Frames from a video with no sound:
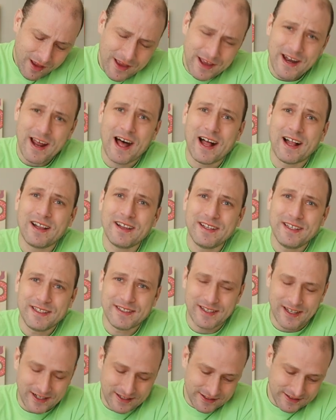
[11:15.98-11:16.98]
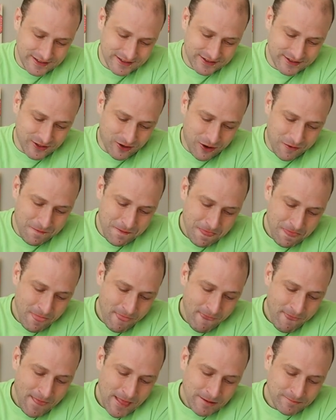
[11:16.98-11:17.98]
At Aldi's, I saw. I
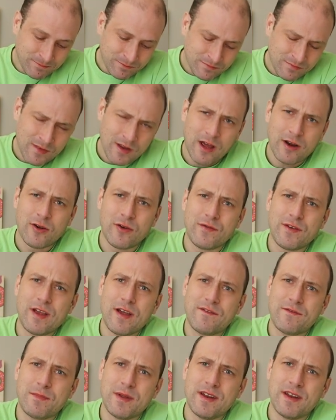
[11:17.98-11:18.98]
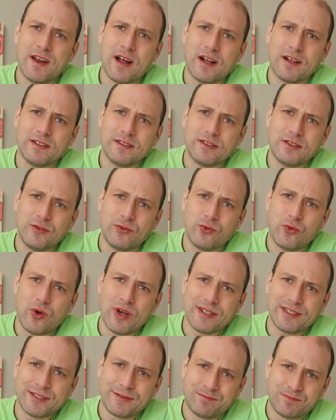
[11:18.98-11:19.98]
don't know if you have been in Aldi's in the
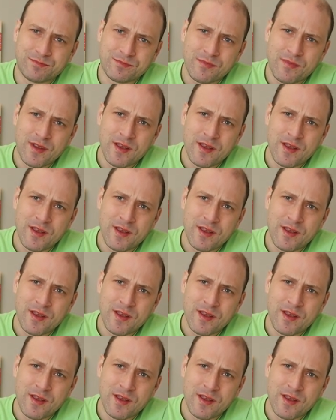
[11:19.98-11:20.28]
US,